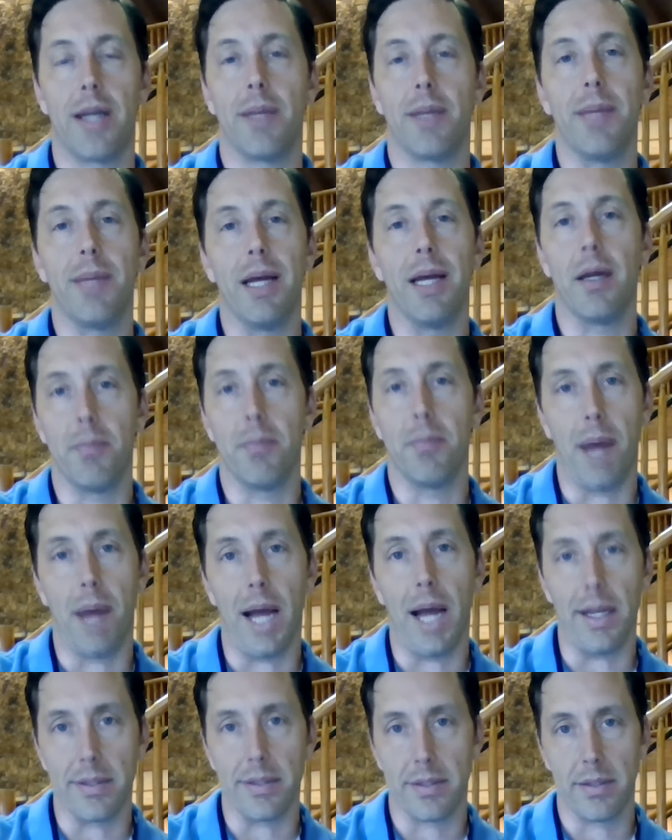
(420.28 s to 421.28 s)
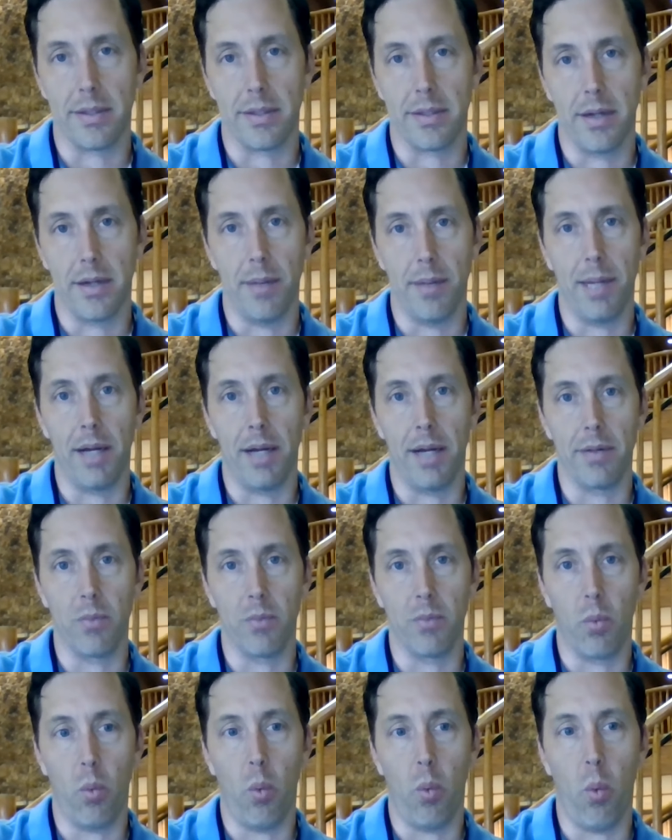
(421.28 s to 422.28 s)
to be unbiased about
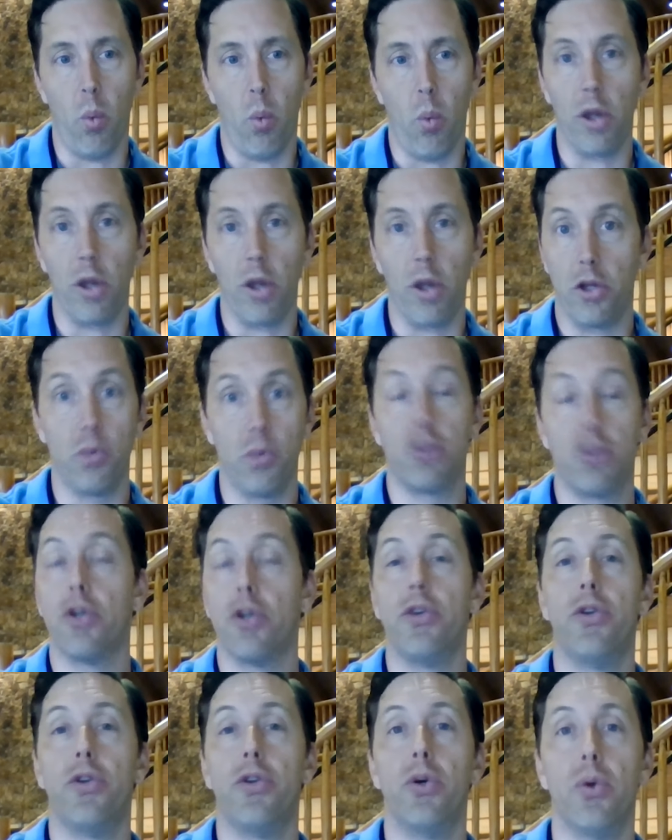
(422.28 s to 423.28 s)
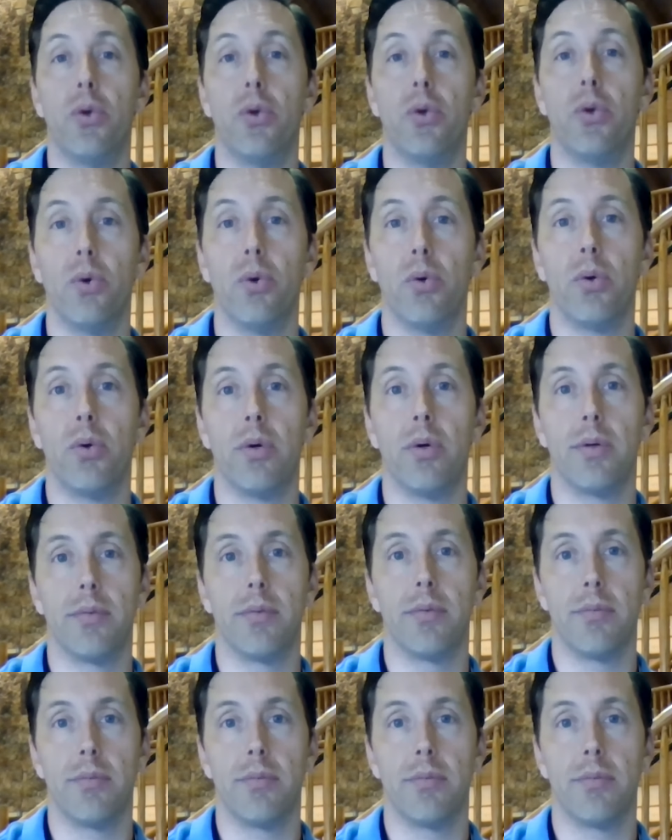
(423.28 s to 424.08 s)
what you should do,